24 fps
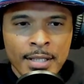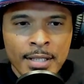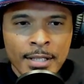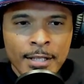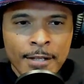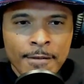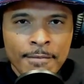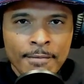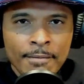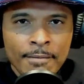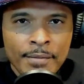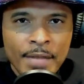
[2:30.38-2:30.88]

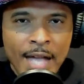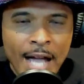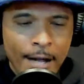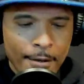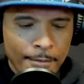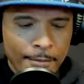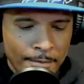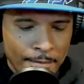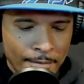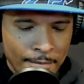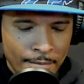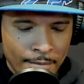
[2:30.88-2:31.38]
Now,
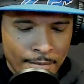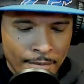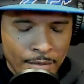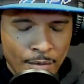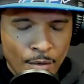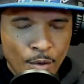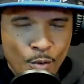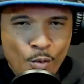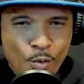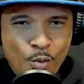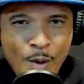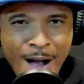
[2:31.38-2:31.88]

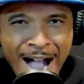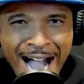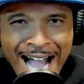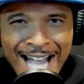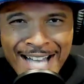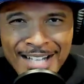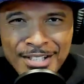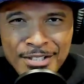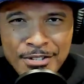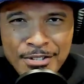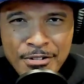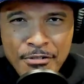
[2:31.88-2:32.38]
why
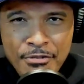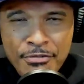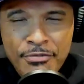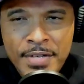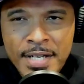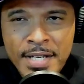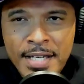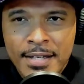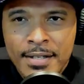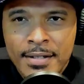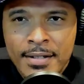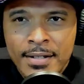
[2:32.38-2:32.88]
do you
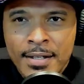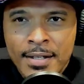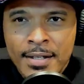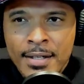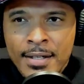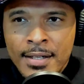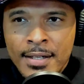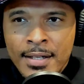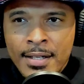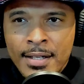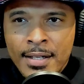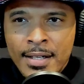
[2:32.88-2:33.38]
think
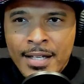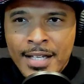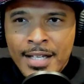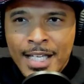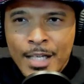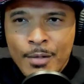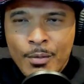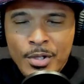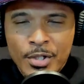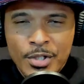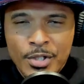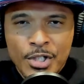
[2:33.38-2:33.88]
he
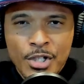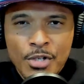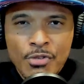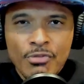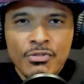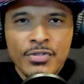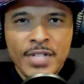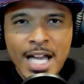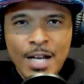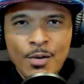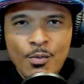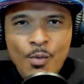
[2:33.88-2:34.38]
would use
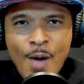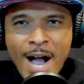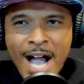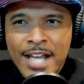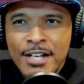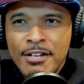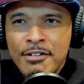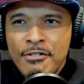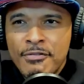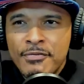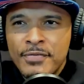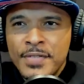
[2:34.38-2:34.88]
that? Why do you
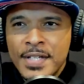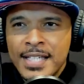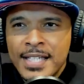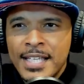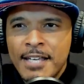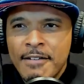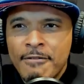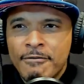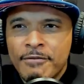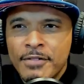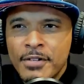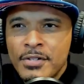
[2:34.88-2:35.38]
think he
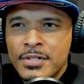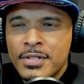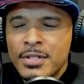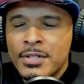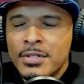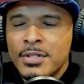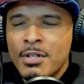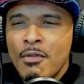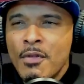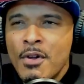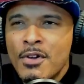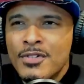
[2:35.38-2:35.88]
feels as though
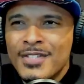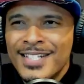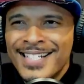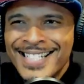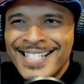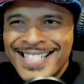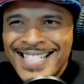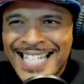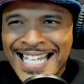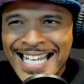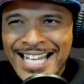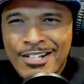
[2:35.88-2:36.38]
there's a
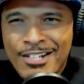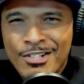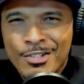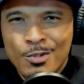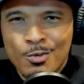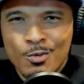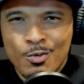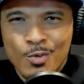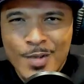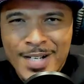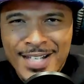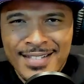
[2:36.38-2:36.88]
need to
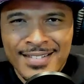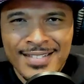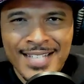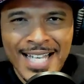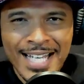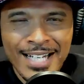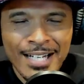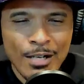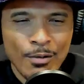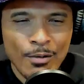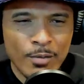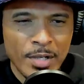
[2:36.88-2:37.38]
reset
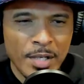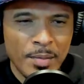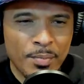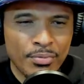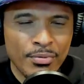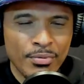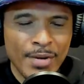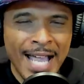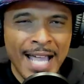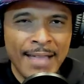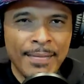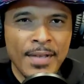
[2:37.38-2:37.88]
and
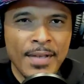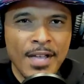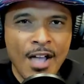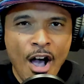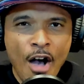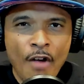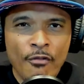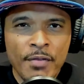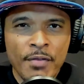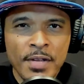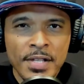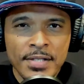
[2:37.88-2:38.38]
rebrand the
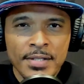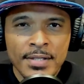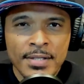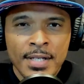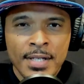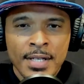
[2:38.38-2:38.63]
offense?